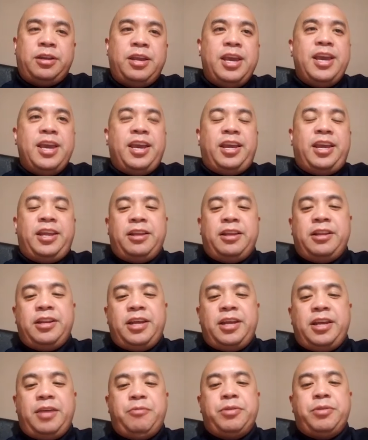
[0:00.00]
at the end of the
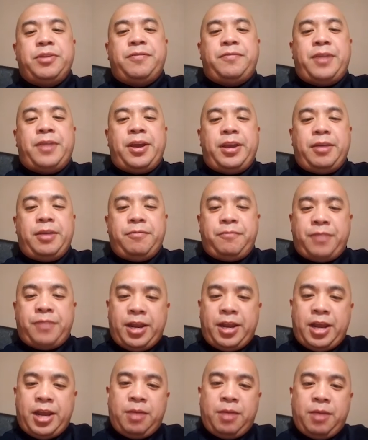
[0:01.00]
day, when the fight
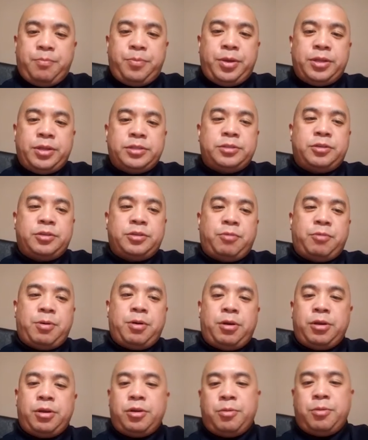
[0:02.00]
happens,
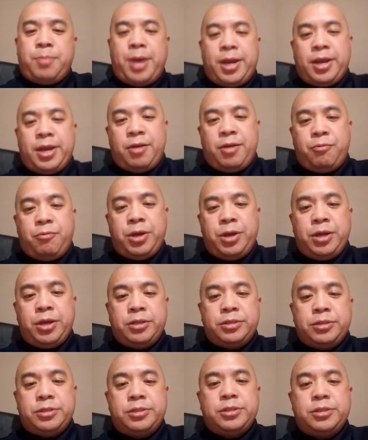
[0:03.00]
my guy
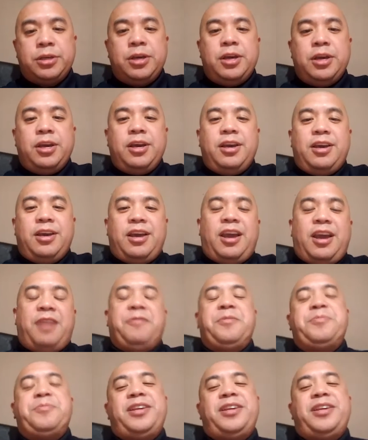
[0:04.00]
wins.
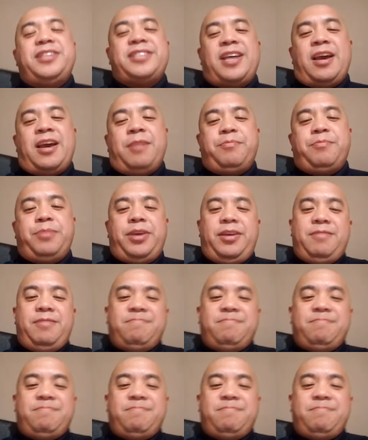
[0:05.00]
Everybody's happy,